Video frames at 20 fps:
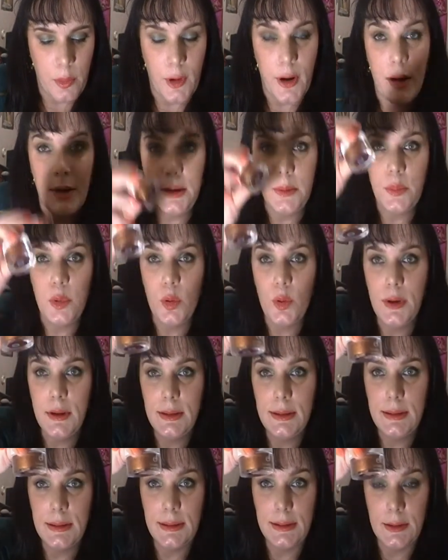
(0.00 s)
Brownie
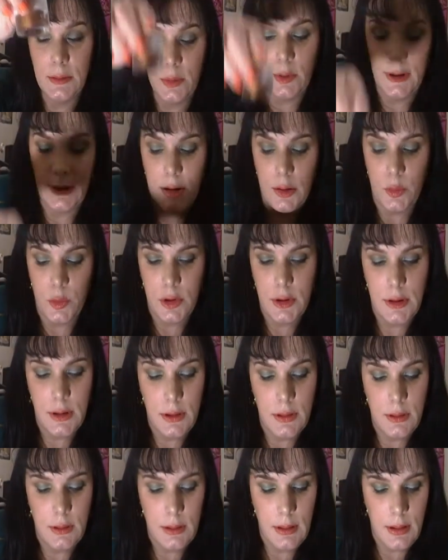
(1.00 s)
Points is the brown
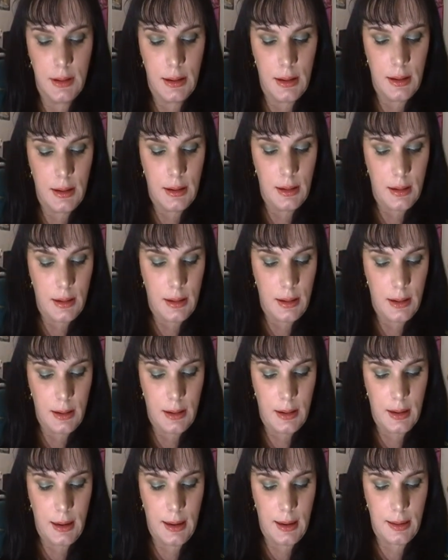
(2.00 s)
one.
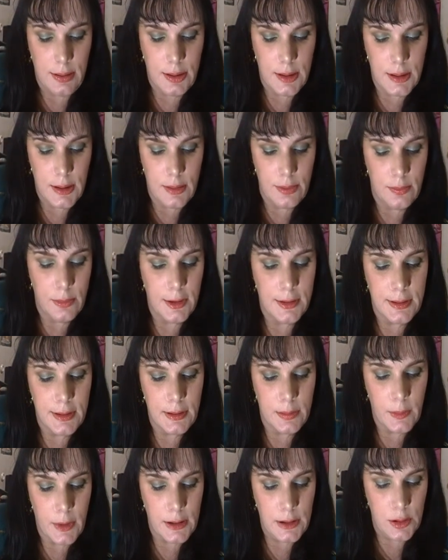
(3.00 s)
And then this
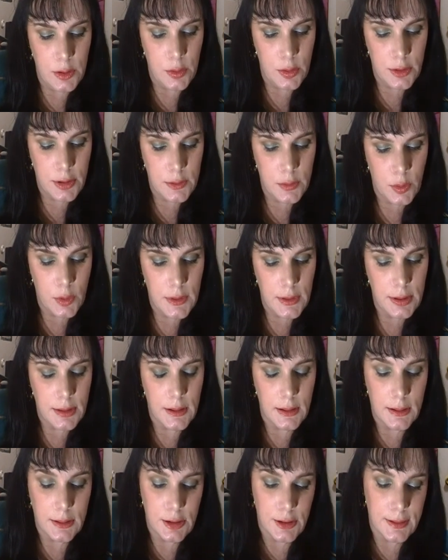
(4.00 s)
is my newest one
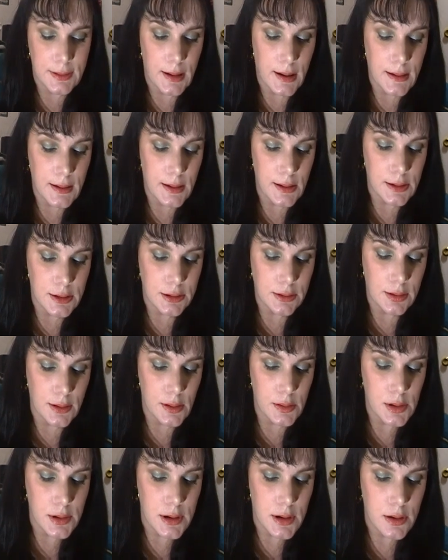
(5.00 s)
that I just got not too
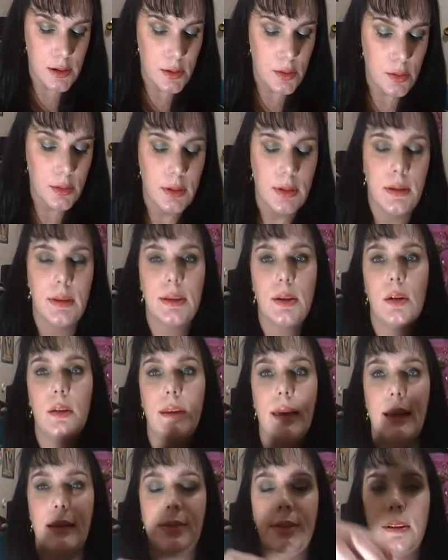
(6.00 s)
long ago. It's
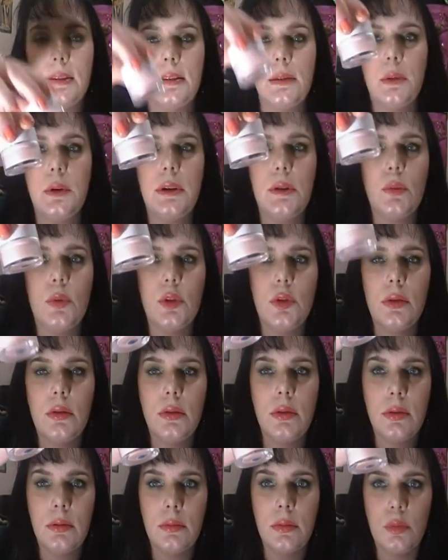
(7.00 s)
called Aunt That Sweet, a real
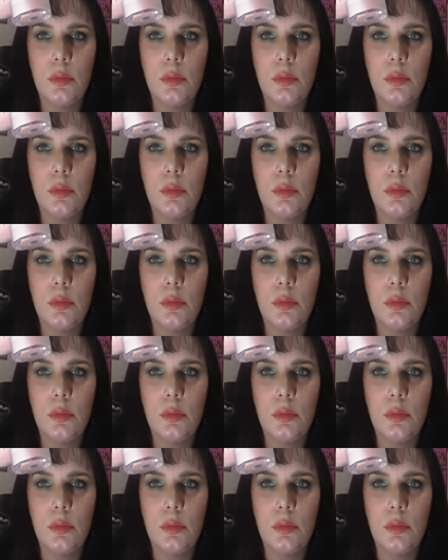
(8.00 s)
